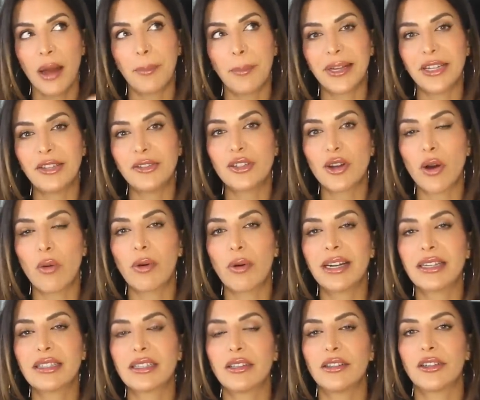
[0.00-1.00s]
but you don't
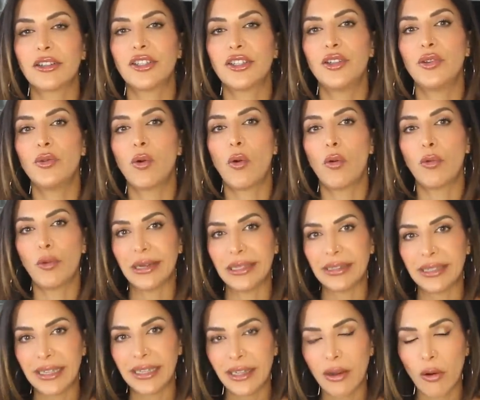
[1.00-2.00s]
want it to look too
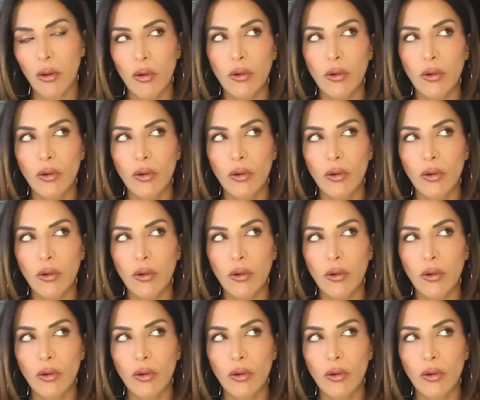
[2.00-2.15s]
oily